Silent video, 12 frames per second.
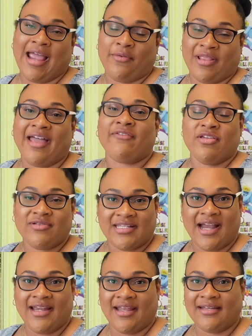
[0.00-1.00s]
will have you
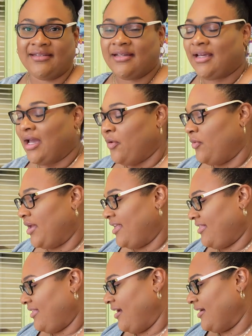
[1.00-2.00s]
sign in
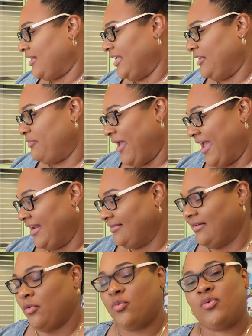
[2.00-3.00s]
with a clean pen.
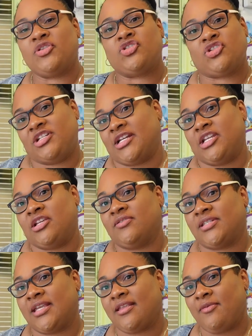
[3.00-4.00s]
Once you're done
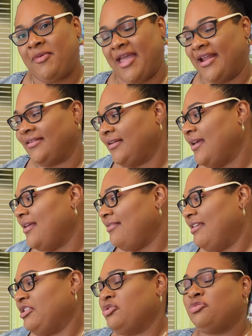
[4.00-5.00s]
using the pen,
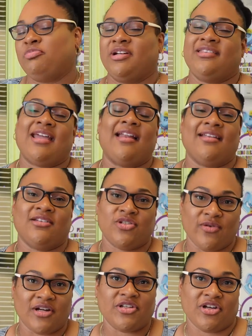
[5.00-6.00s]
then you put that into
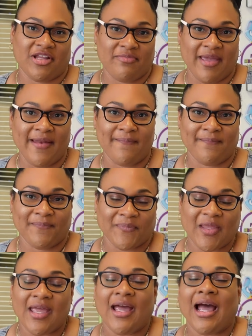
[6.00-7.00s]
our dirty bin.
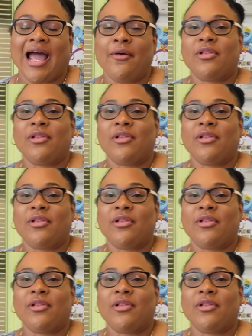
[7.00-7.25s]
I will